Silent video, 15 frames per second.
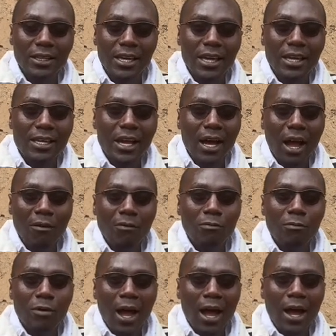They have
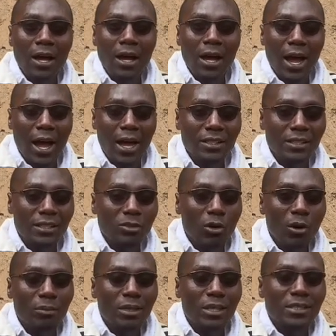had these
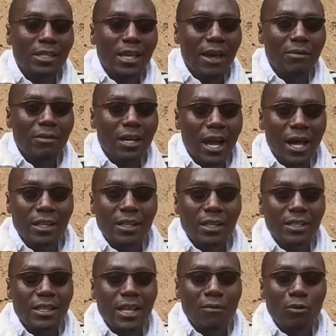complaints every now and
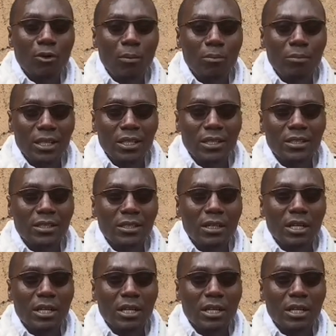then. They have complained.